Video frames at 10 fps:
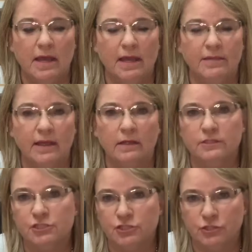that'll
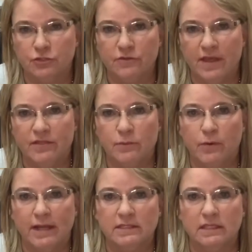ensure that the
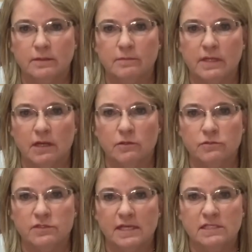practicum
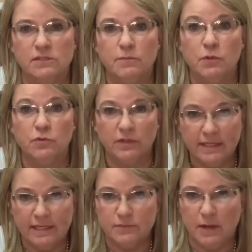goes as
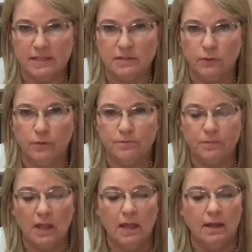smoothly as possible.
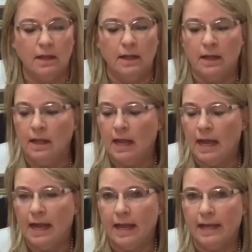
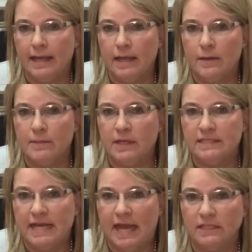I'm
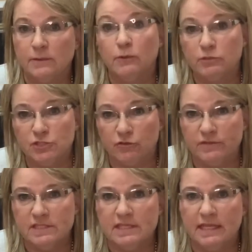a
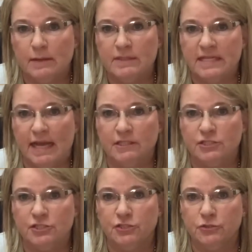reservist, and I'm
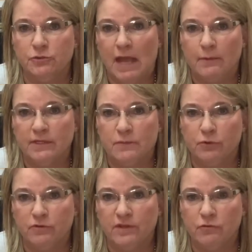attached to Aberdeen
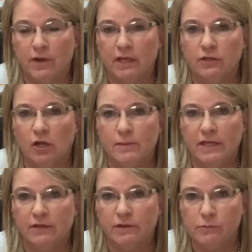Proving Ground Army
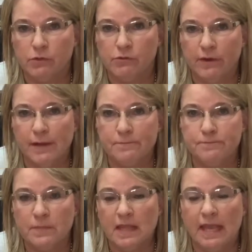Hearing
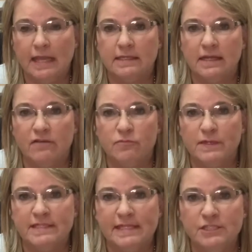Program, and I've
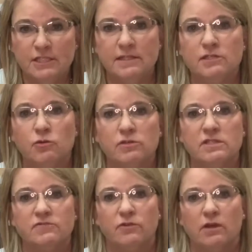been teaching these
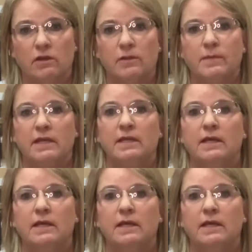courses for the Army